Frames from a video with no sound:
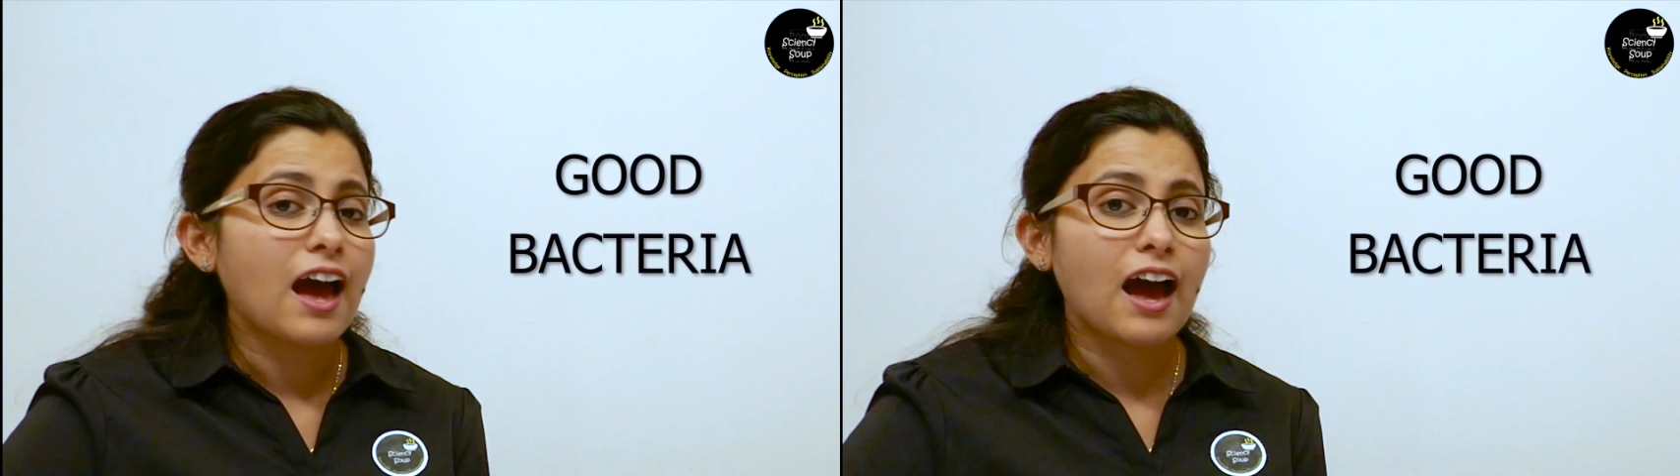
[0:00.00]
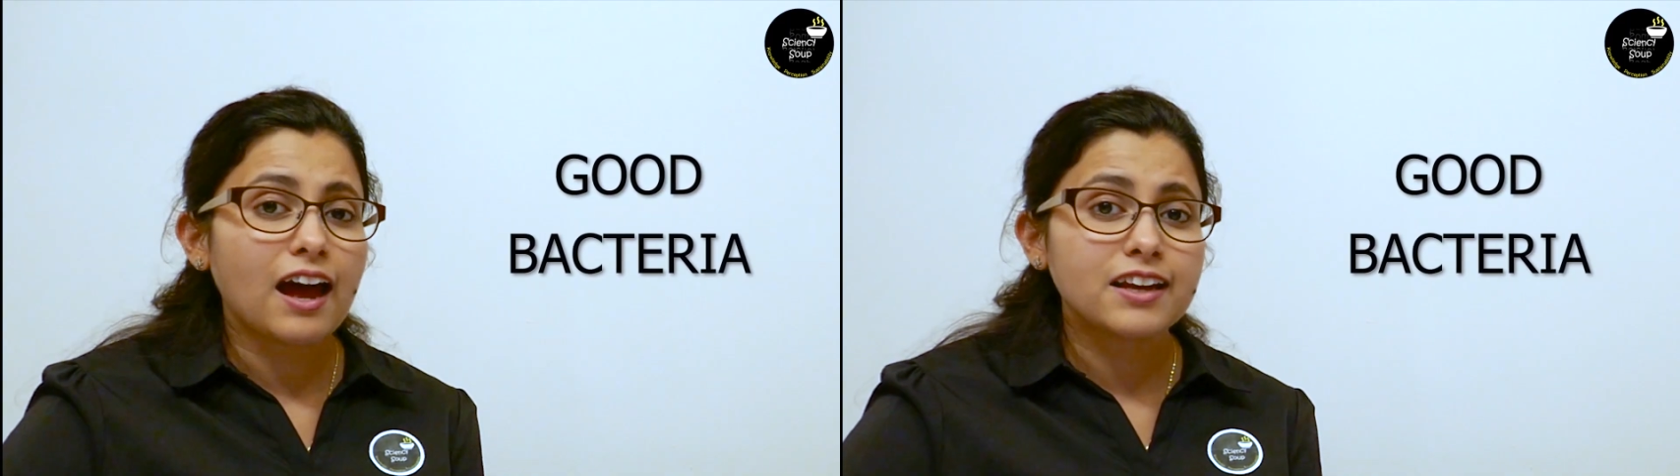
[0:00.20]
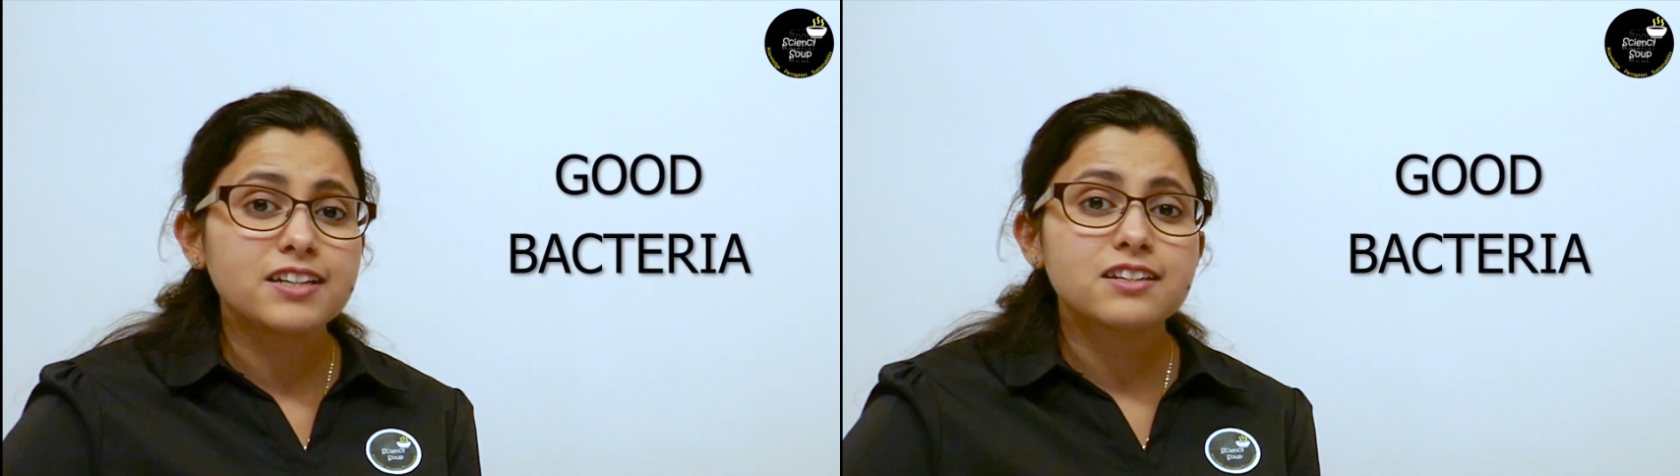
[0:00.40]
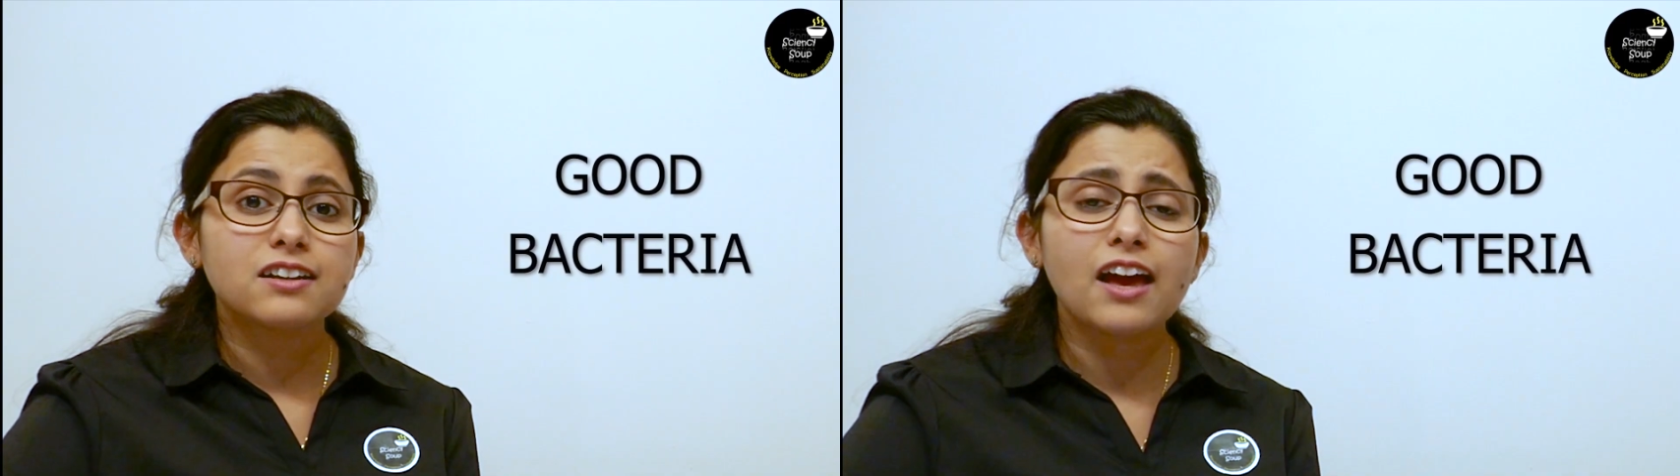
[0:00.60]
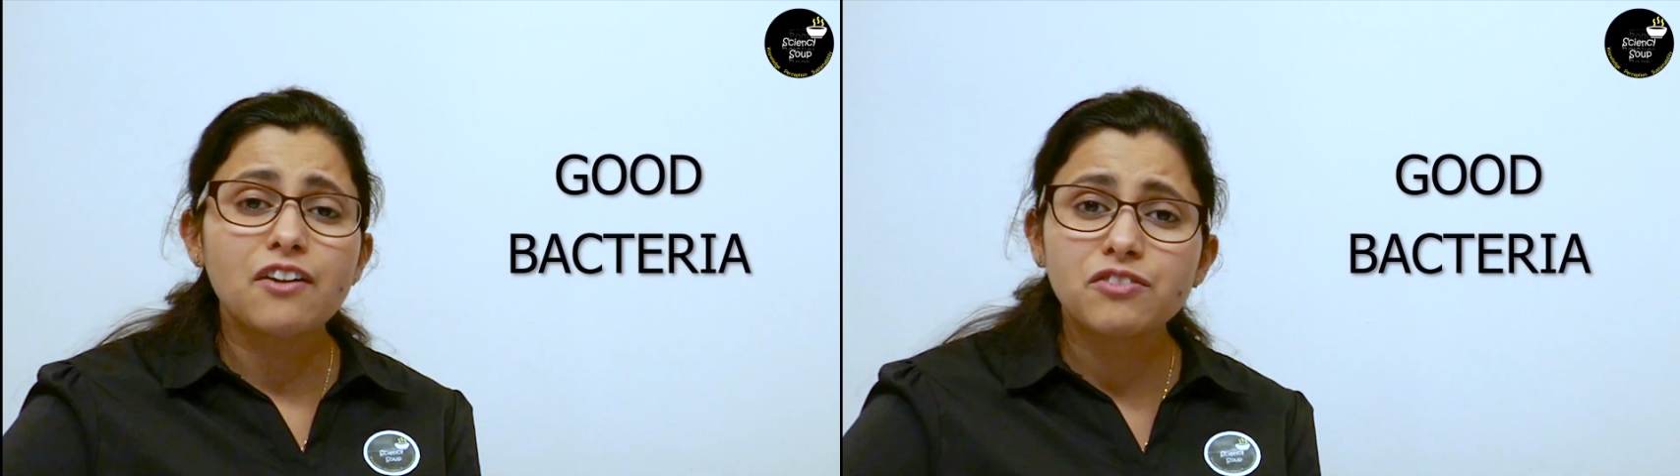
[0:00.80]

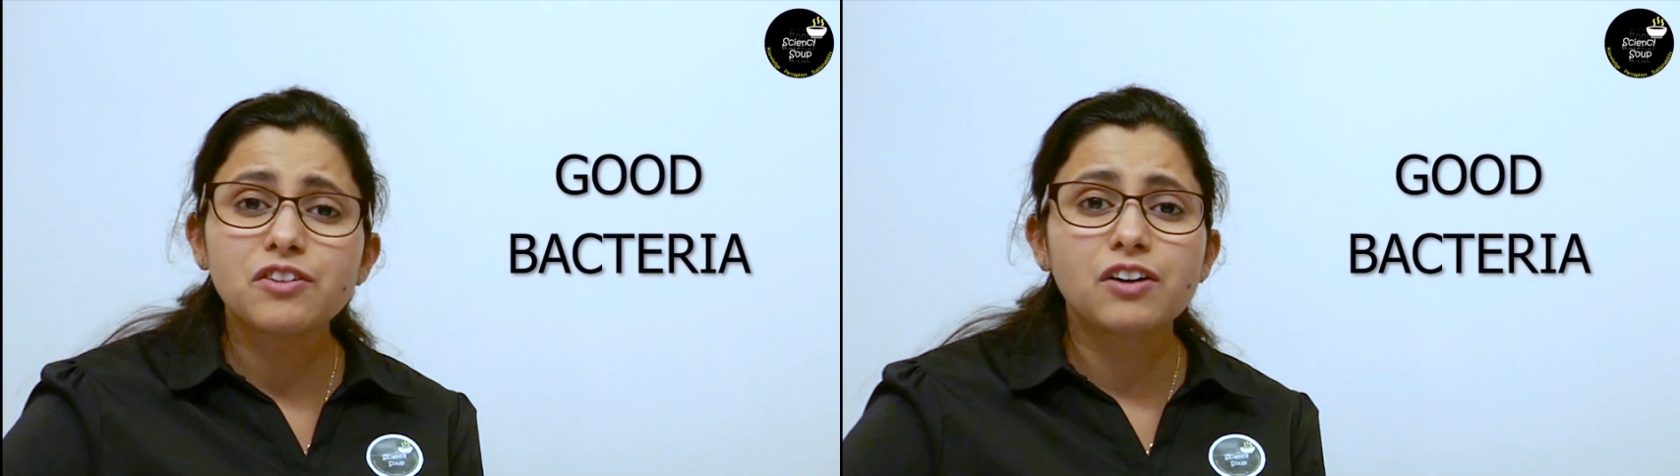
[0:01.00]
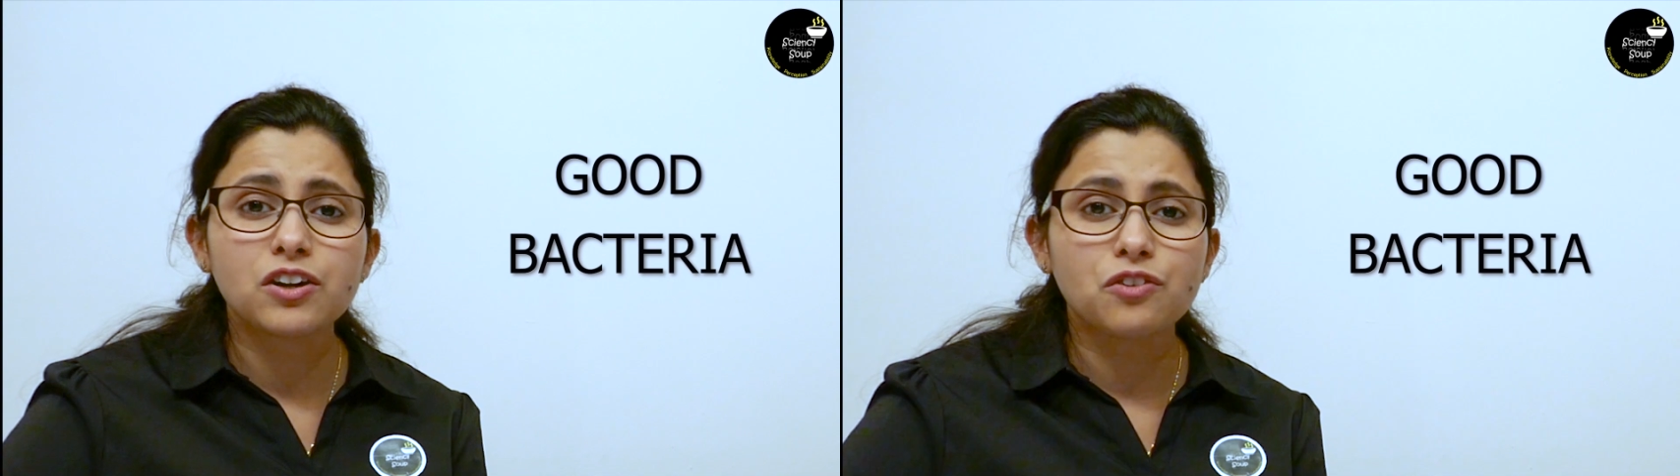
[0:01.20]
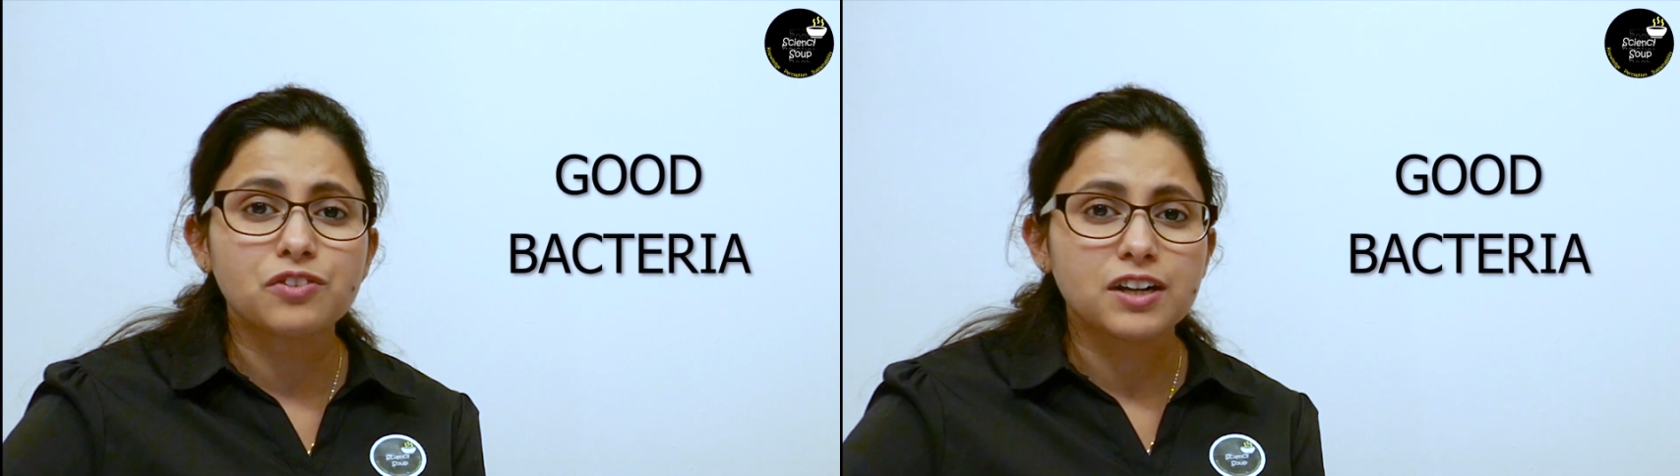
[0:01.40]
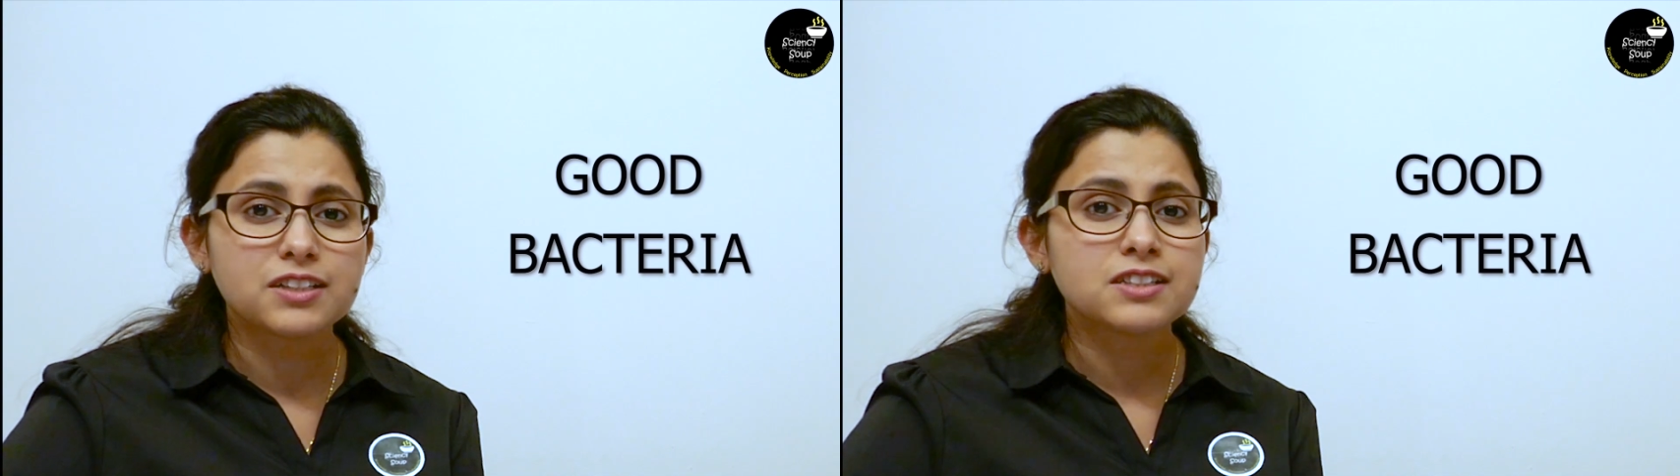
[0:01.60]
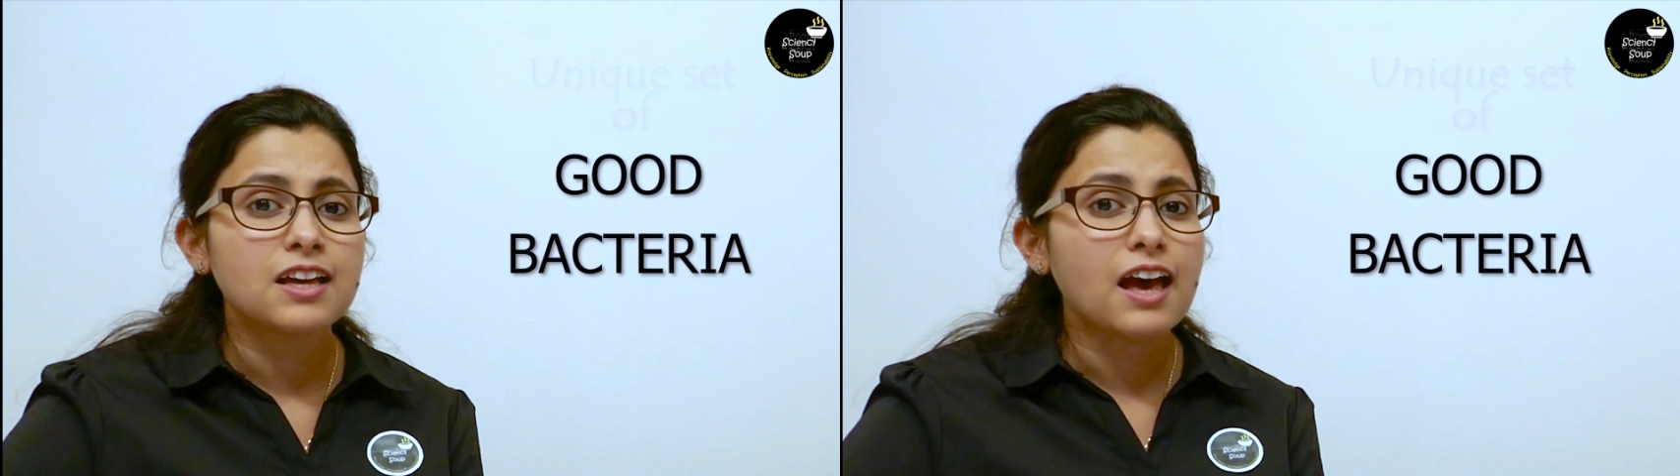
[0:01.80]
And every one of
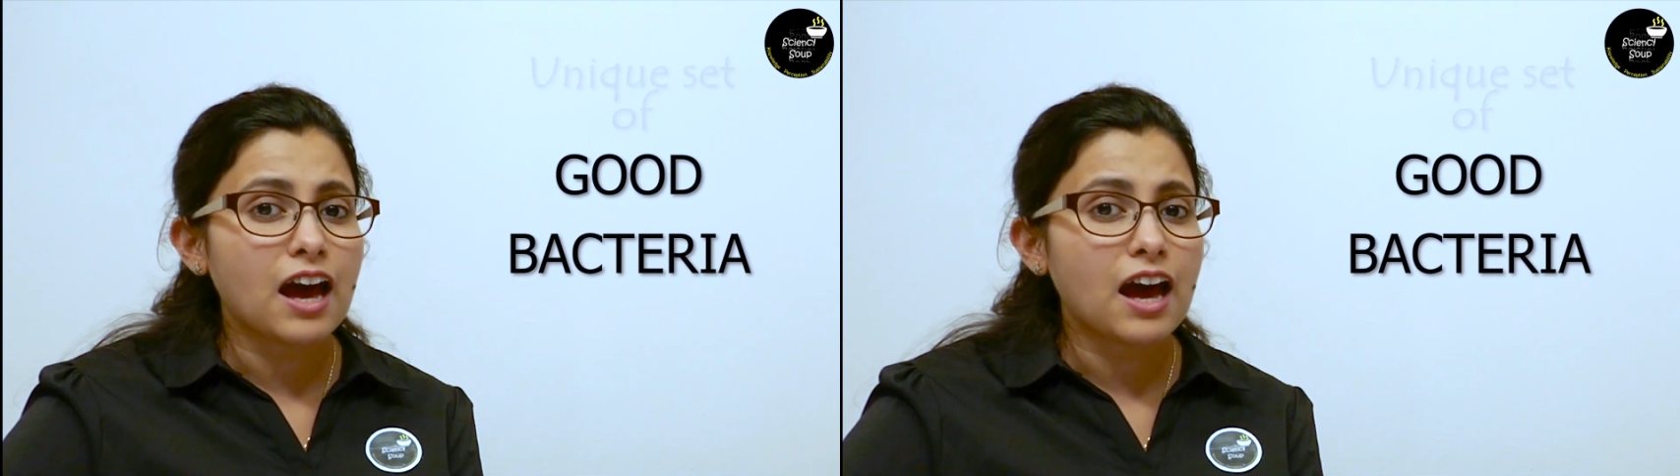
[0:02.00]
us